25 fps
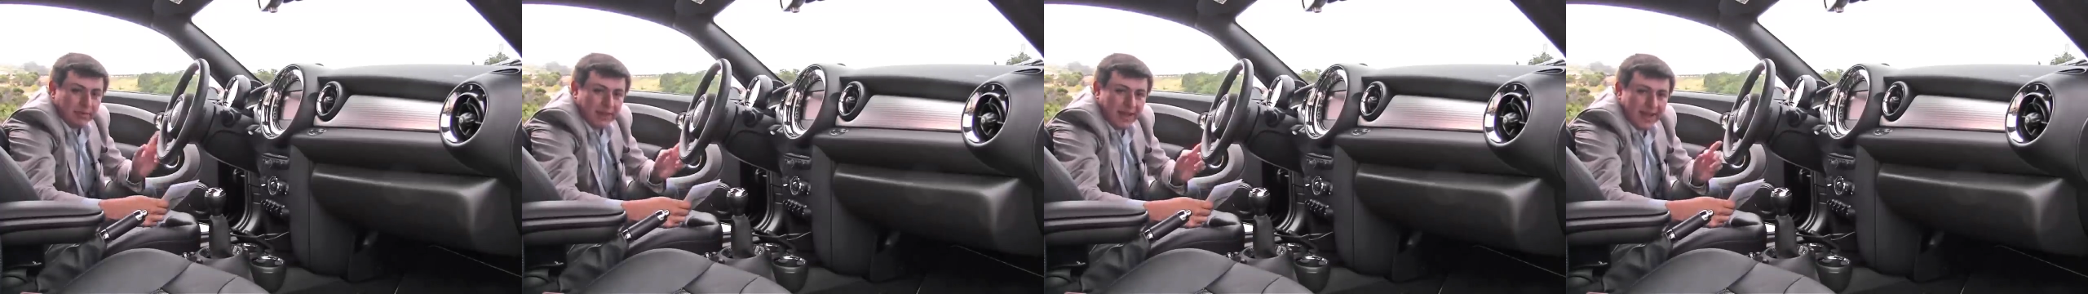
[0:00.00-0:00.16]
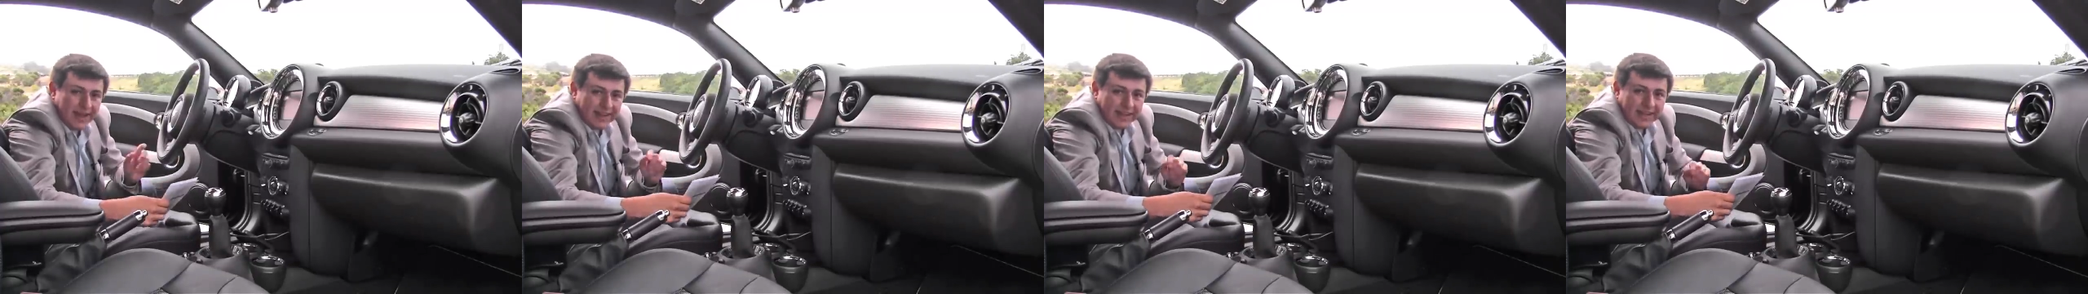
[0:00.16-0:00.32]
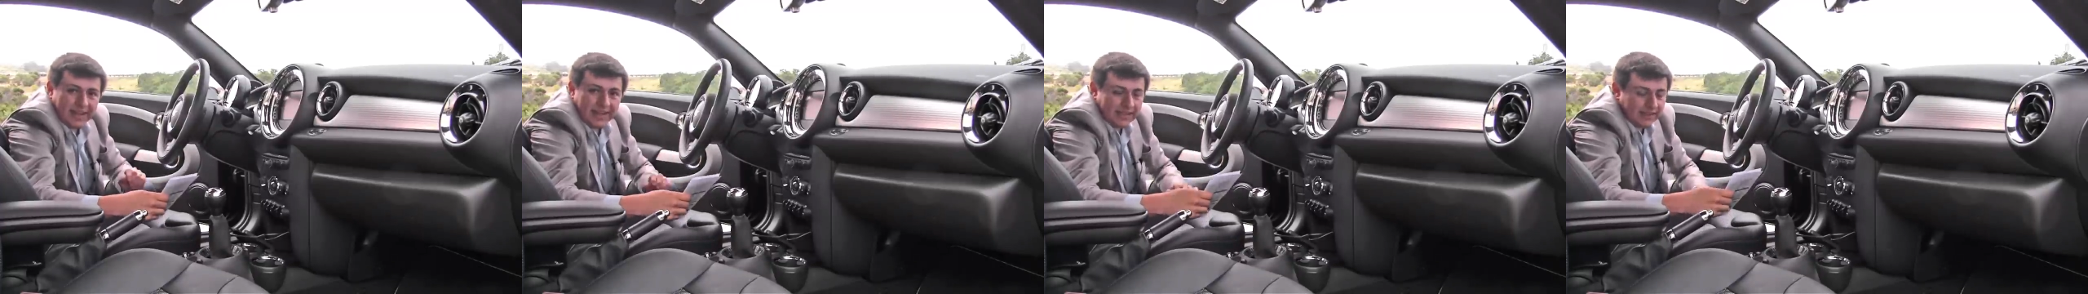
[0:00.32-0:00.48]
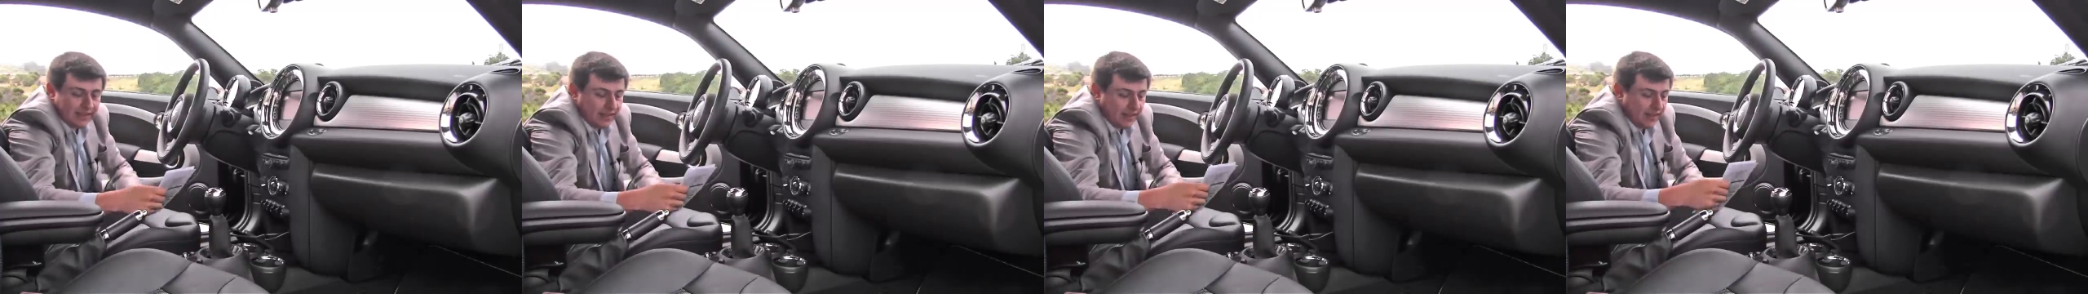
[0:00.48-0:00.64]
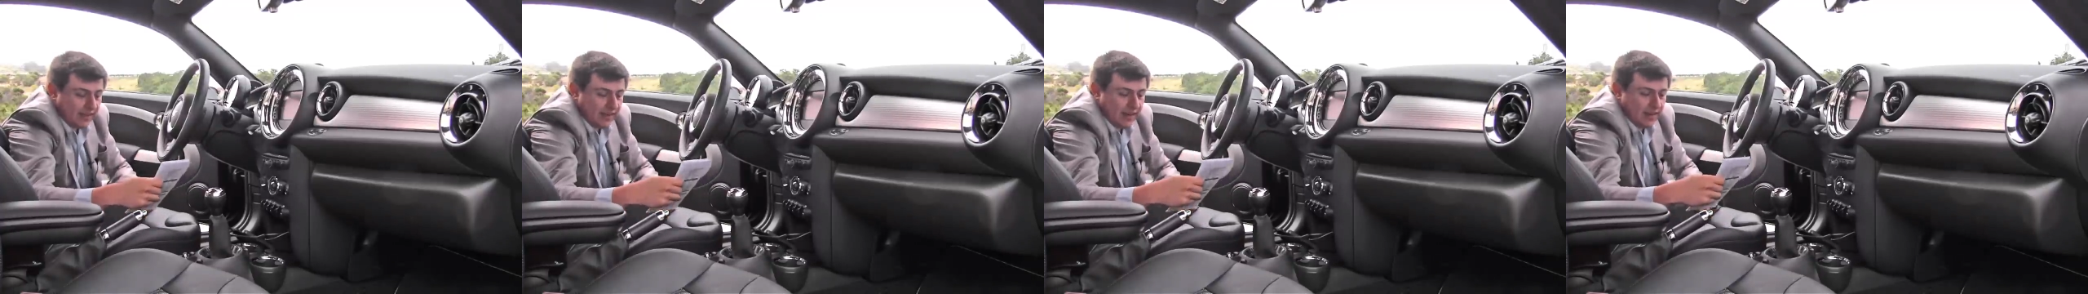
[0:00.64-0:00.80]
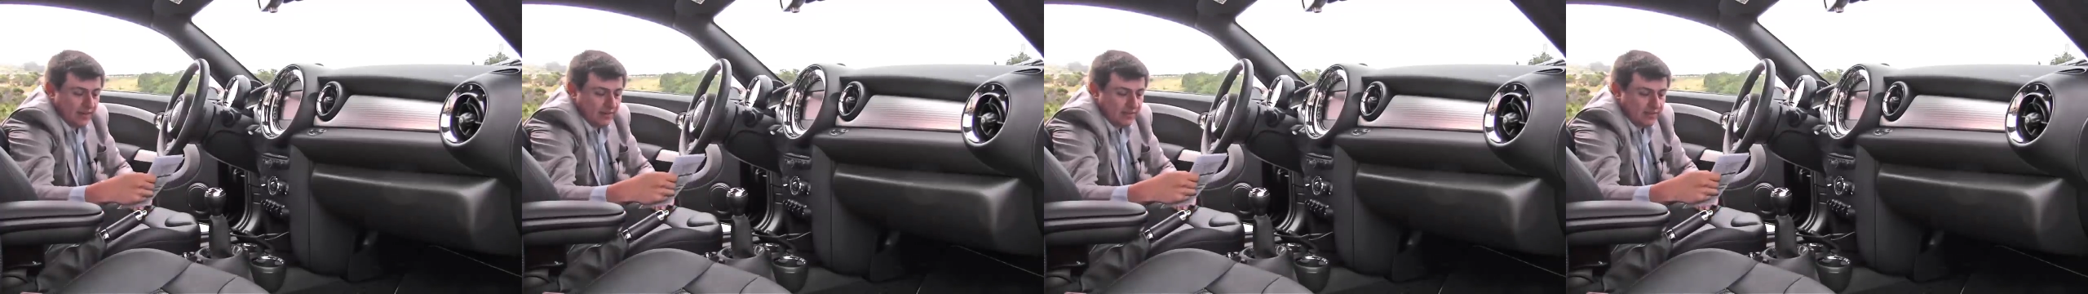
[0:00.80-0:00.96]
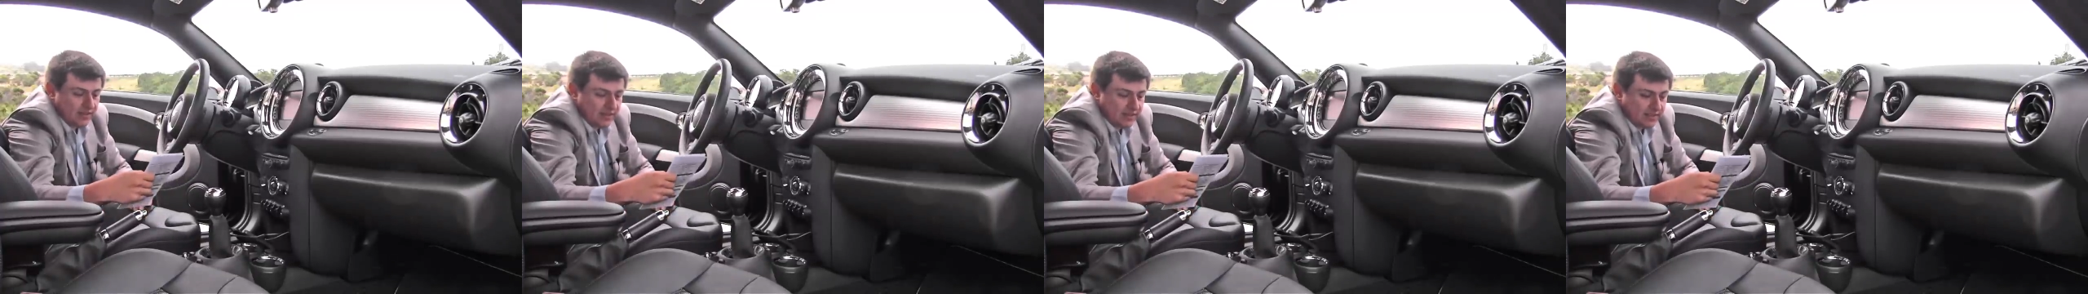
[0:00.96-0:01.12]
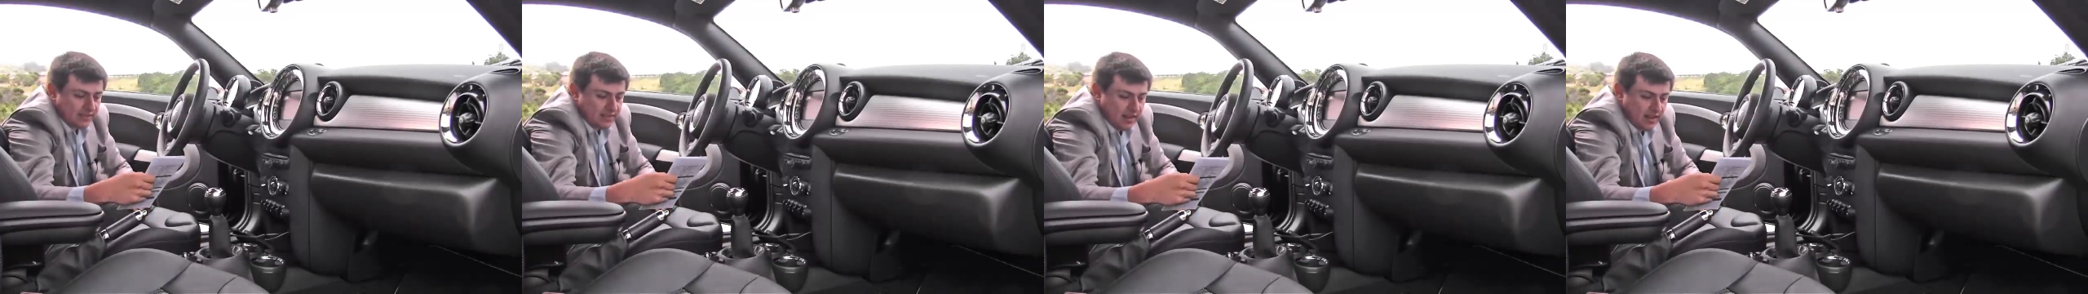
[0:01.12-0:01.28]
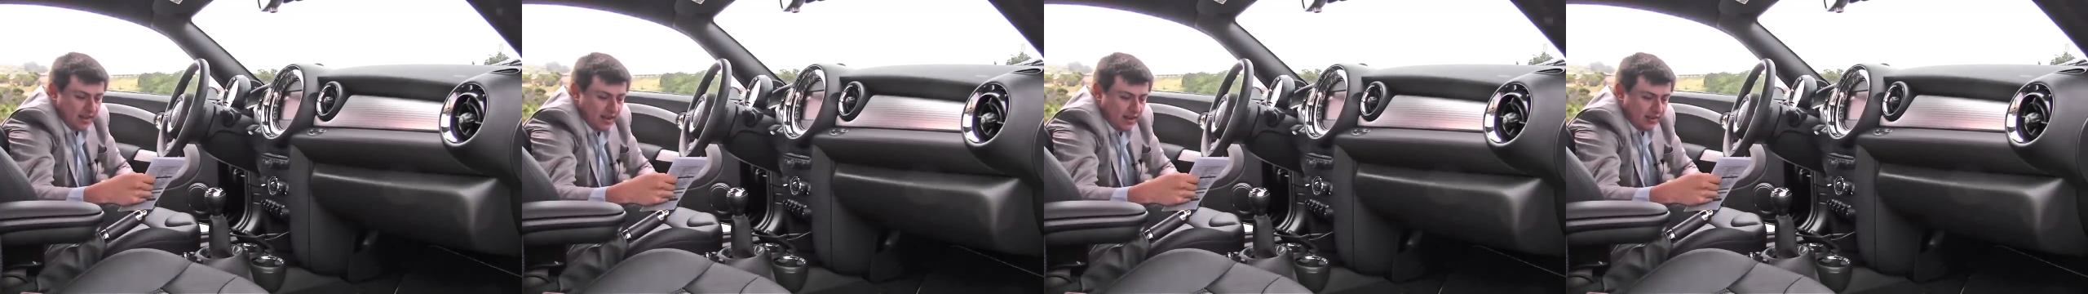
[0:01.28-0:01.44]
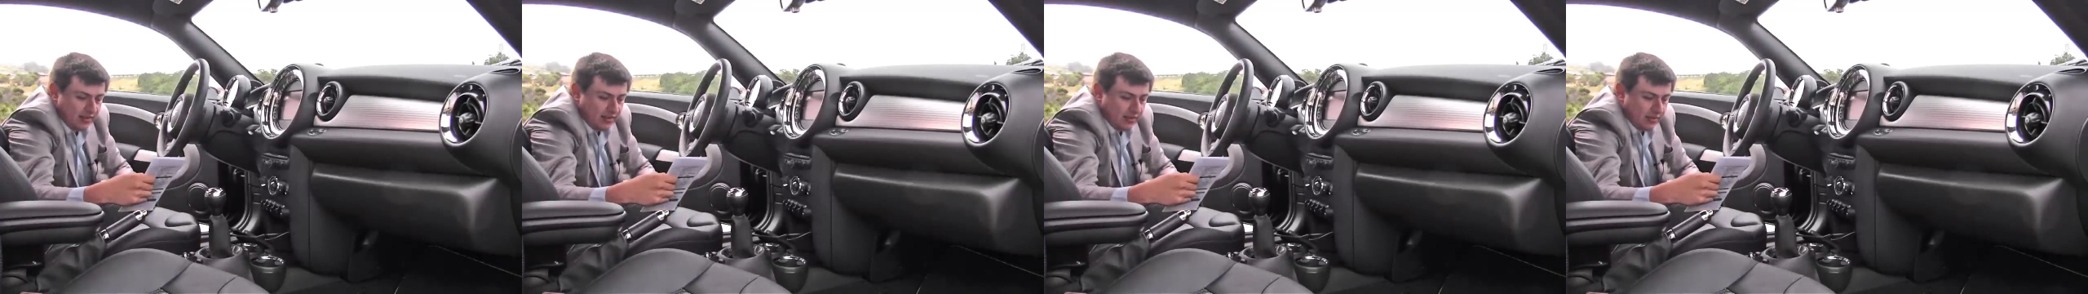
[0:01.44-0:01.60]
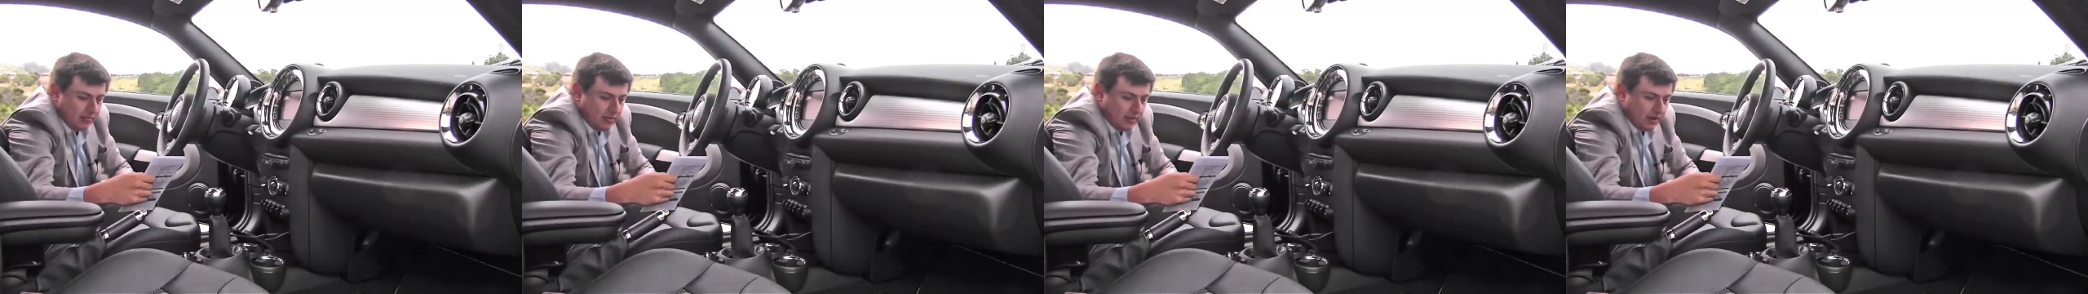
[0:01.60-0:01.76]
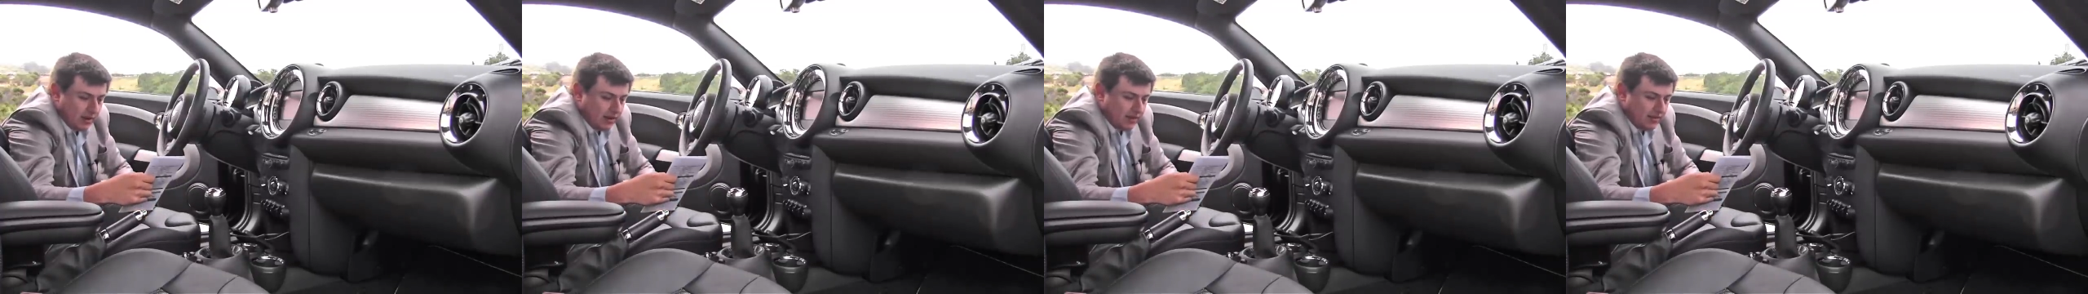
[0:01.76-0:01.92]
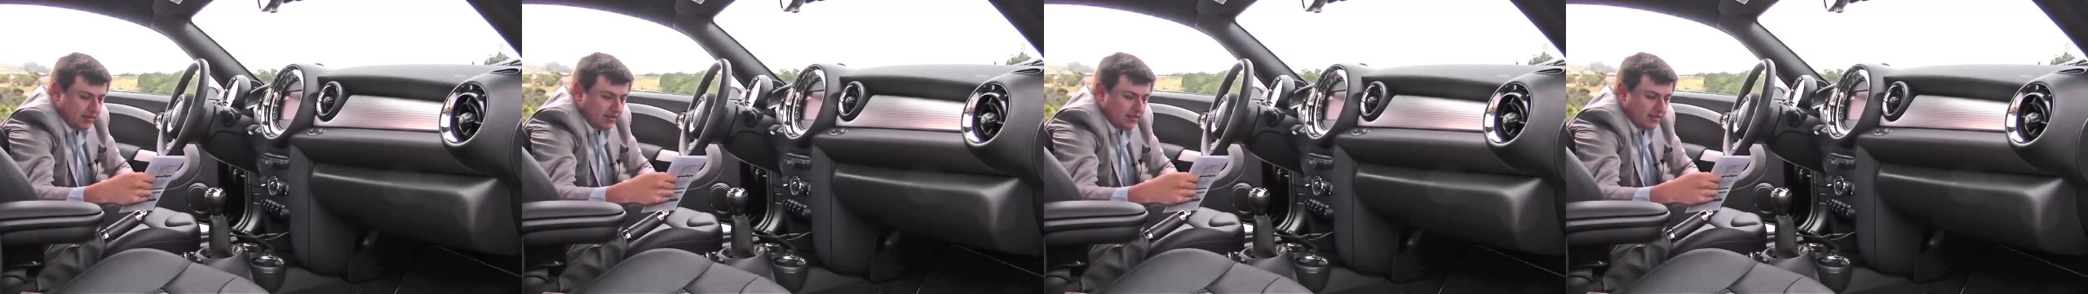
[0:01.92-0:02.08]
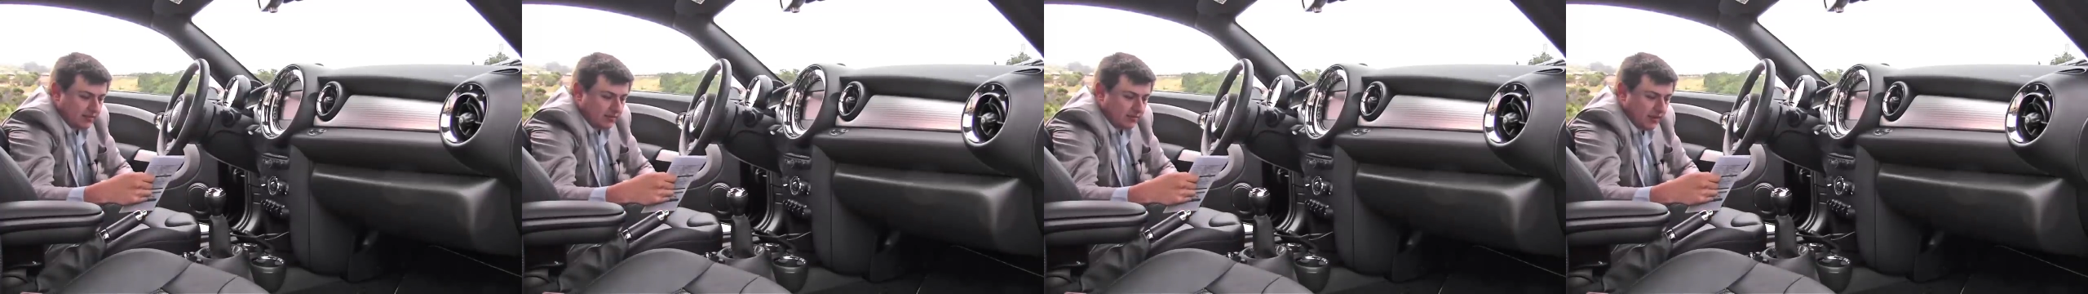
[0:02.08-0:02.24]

Black headlight housings, one hundred bucks.